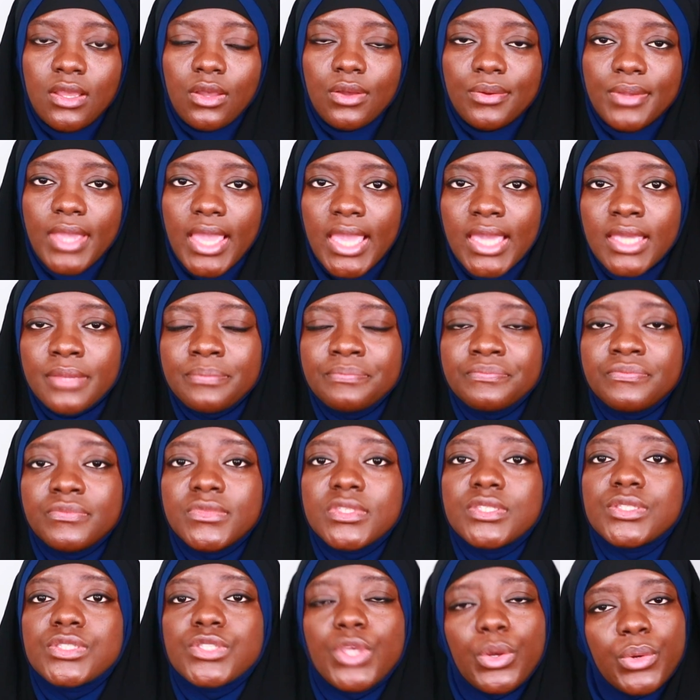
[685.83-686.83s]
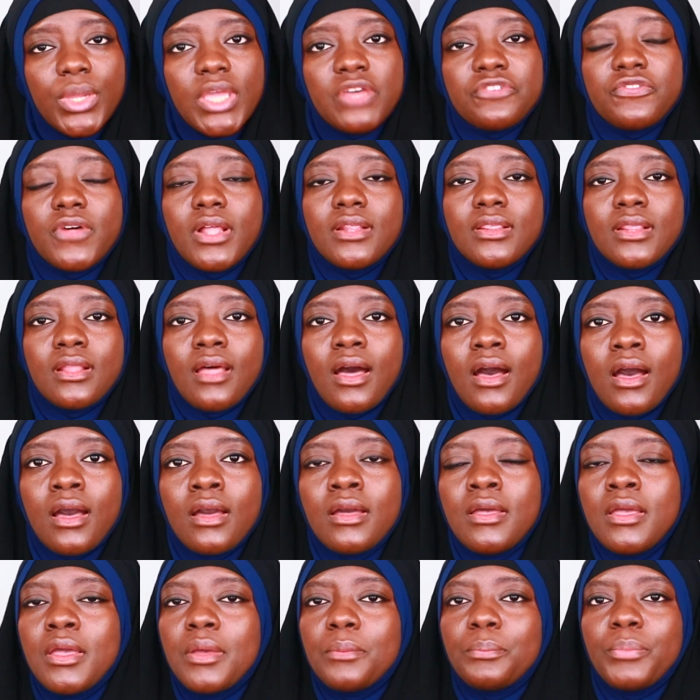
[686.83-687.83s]
Okay, so if
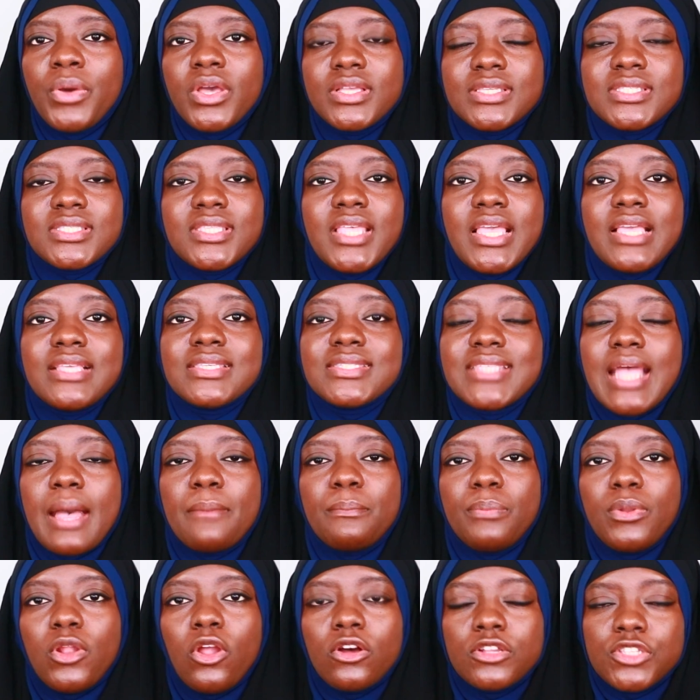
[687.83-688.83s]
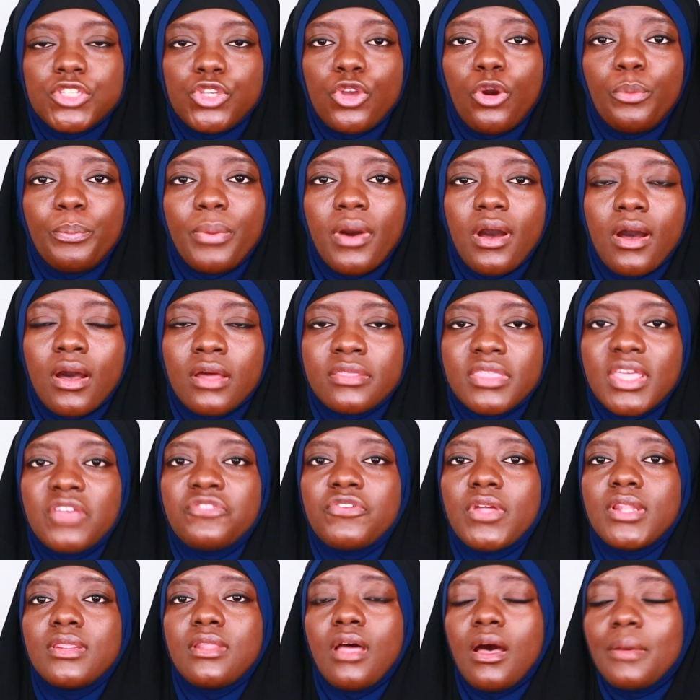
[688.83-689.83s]
Allah puts things that blocks your path, if
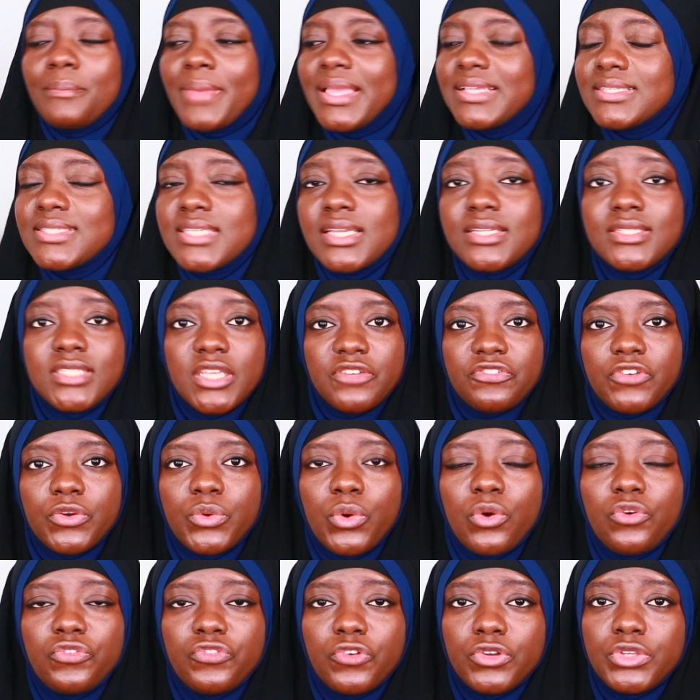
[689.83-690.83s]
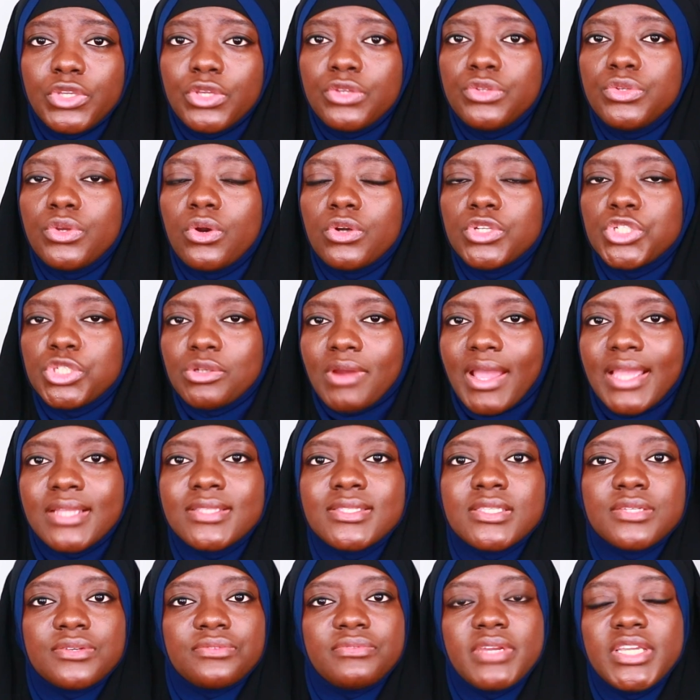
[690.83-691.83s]
Allah makes it difficult for you, you're trying
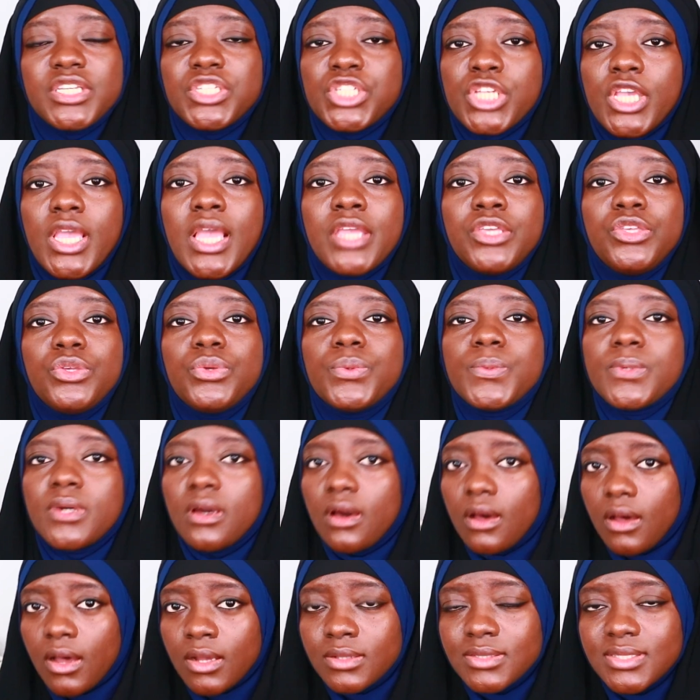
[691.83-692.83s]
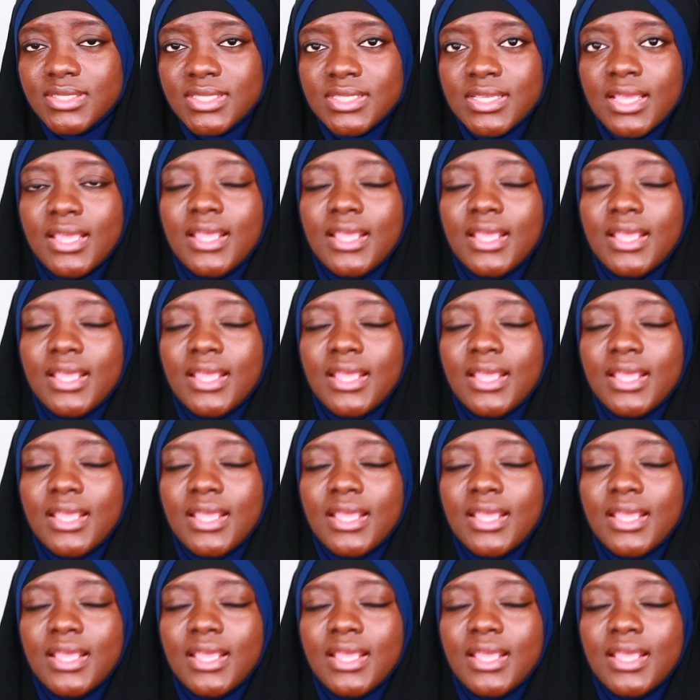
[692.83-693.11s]
to reach it and you can't,